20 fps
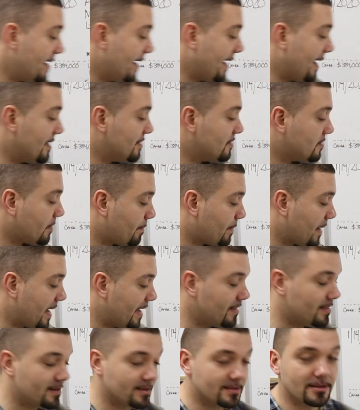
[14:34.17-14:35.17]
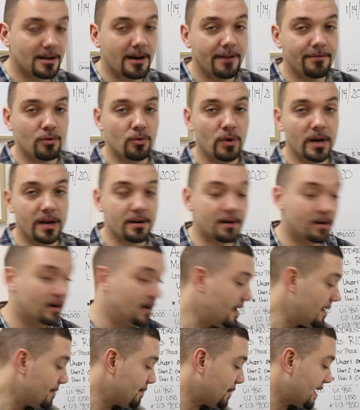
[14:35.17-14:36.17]
and to pay this off quicker.
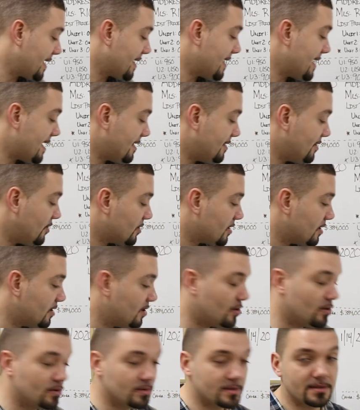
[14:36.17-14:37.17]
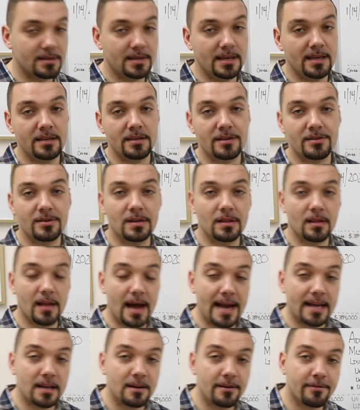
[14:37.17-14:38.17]
But again, you could use either a
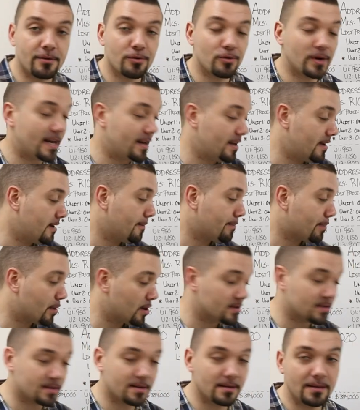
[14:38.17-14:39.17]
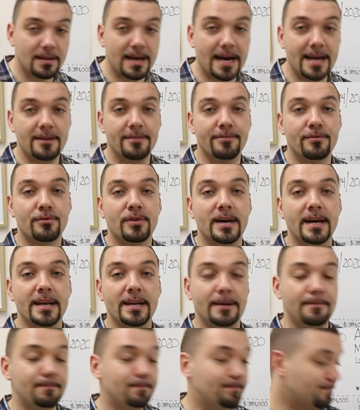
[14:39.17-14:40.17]
line of credit, a personal line of
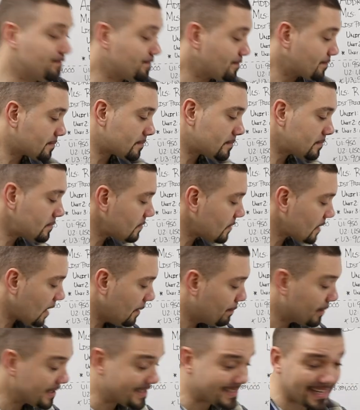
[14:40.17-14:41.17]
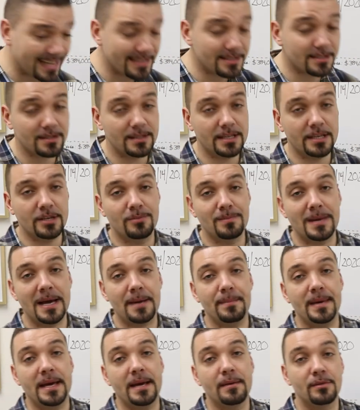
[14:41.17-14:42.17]
credit, potentially you
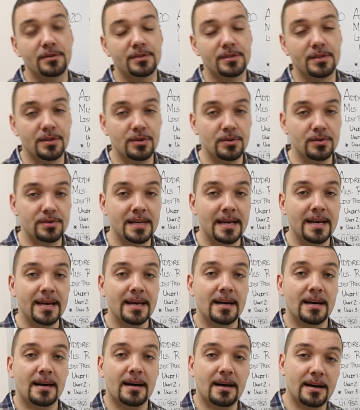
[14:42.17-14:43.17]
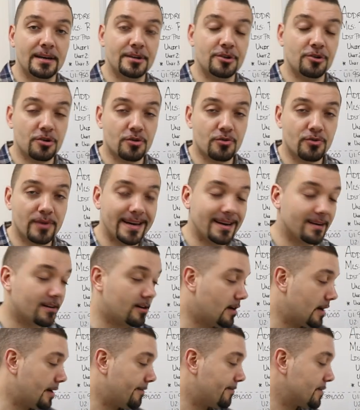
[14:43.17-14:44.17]
might be able to use uh, your credit
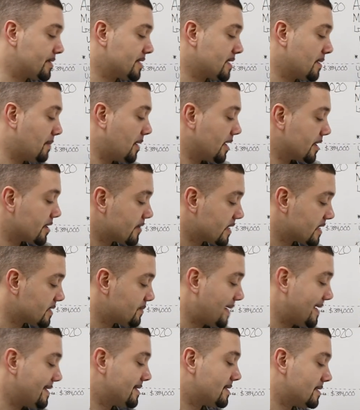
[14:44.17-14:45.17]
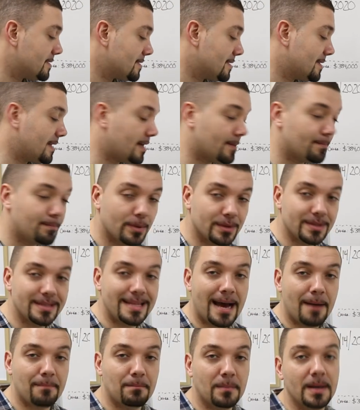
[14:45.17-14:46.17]
card for some other expenses and then put
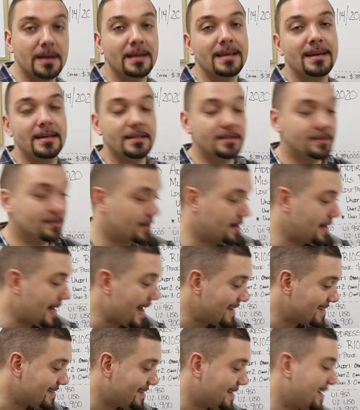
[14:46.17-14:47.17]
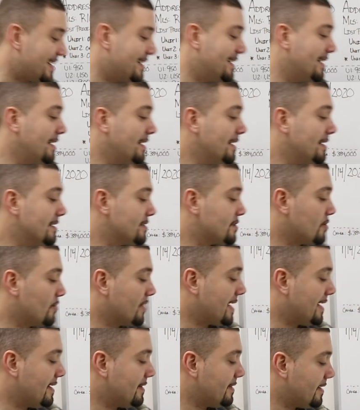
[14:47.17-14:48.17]
that money into that debt. So
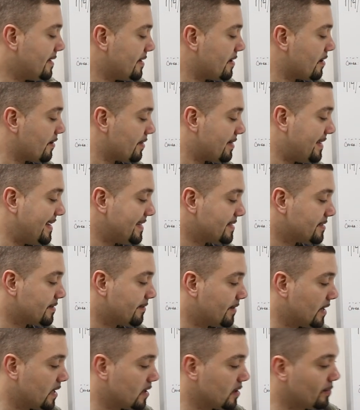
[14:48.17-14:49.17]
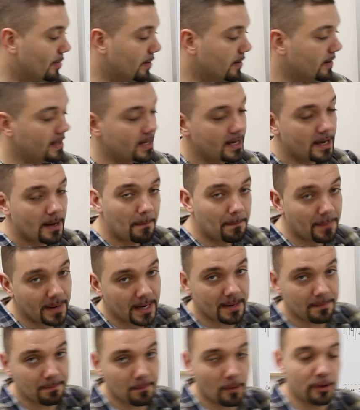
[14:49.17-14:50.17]
again, there are things available.
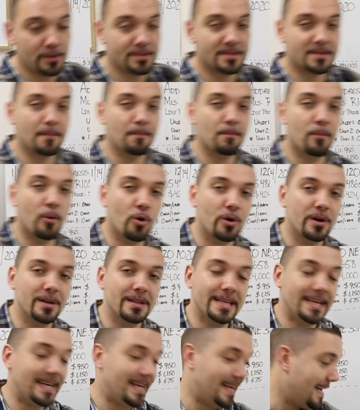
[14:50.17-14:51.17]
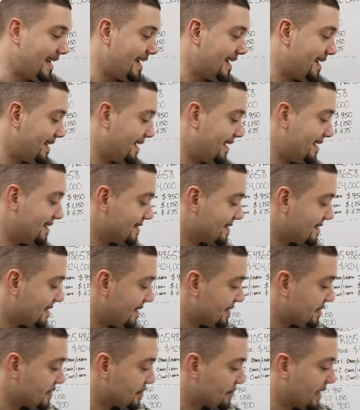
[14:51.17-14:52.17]
But most importantly, it is
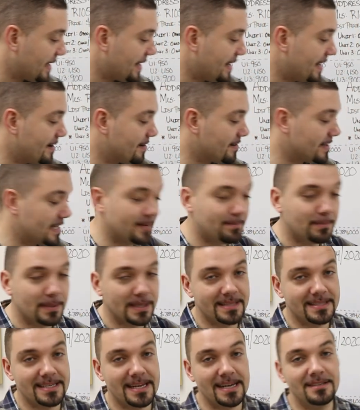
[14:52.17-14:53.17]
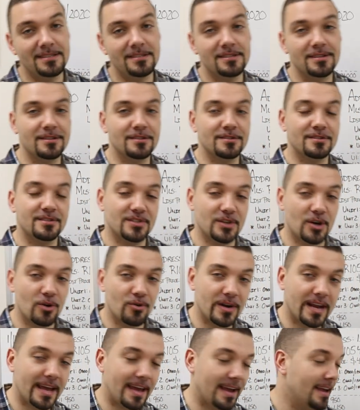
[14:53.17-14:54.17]
this right here, the potential
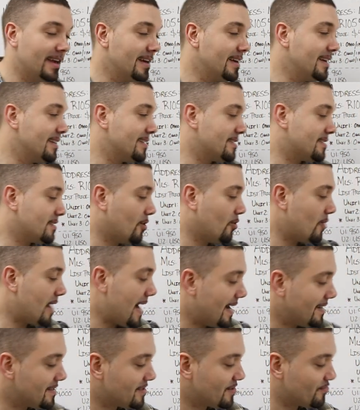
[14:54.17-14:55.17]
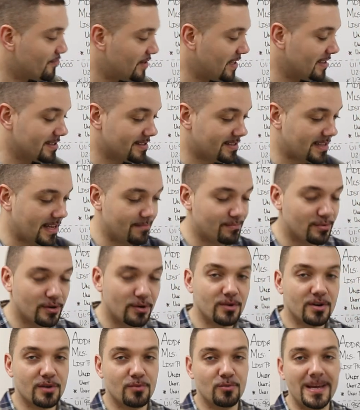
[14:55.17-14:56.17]
zoning. So as a real estate
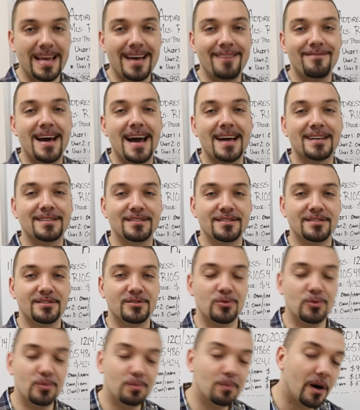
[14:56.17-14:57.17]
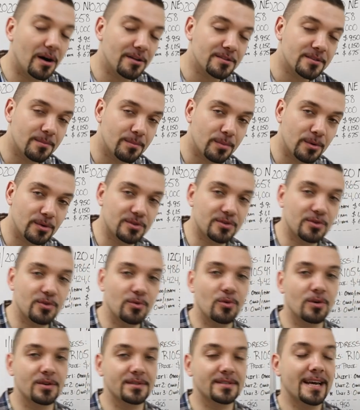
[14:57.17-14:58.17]
broker, we have access to multiple
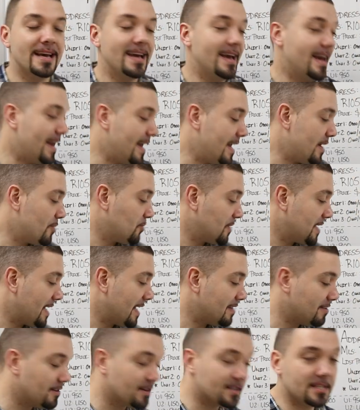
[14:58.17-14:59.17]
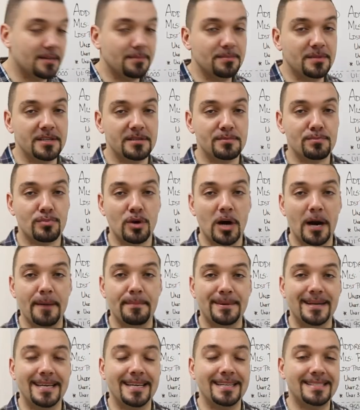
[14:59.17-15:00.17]
tools. And when I looked up this
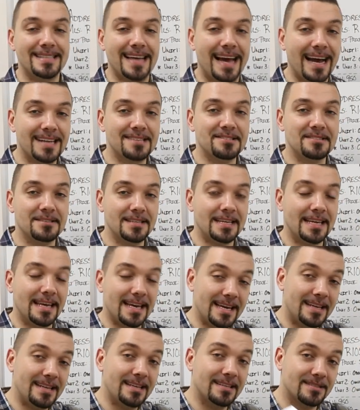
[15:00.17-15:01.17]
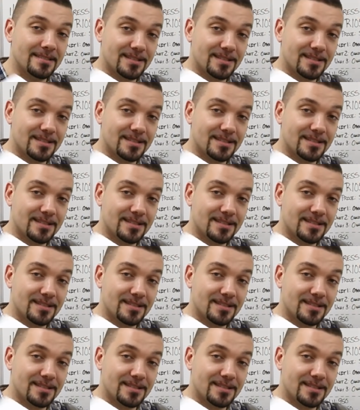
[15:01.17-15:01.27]
property, it's actually in a